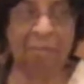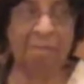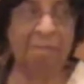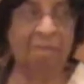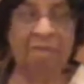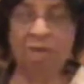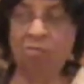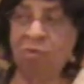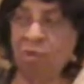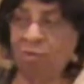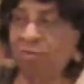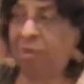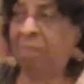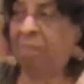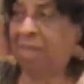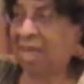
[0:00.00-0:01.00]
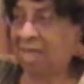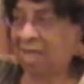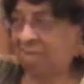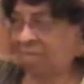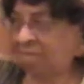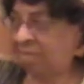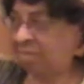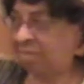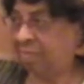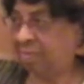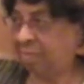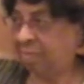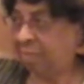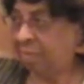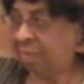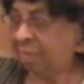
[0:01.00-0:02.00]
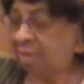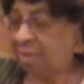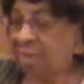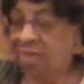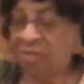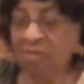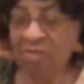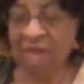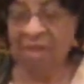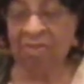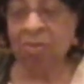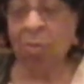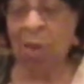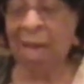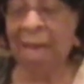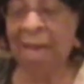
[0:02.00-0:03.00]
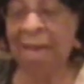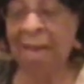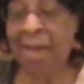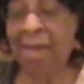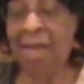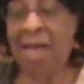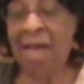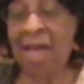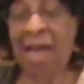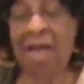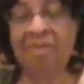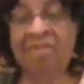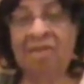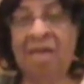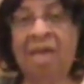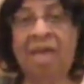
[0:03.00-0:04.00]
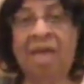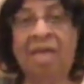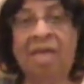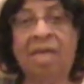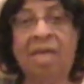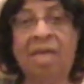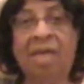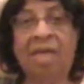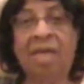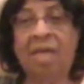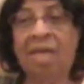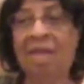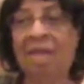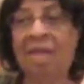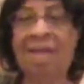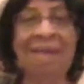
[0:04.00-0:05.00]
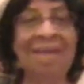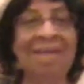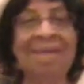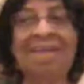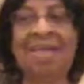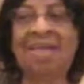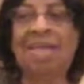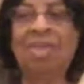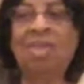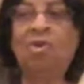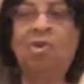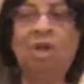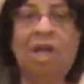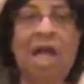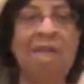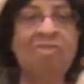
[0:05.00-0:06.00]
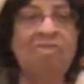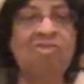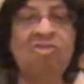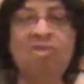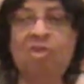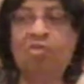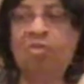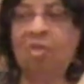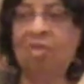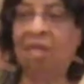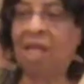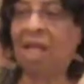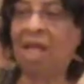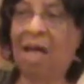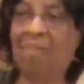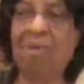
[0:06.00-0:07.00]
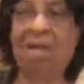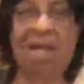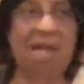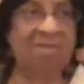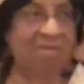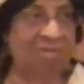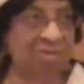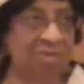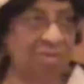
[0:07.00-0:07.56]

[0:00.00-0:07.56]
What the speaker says: people that rose up against us. So that's why I say, you're God's children, I'm God's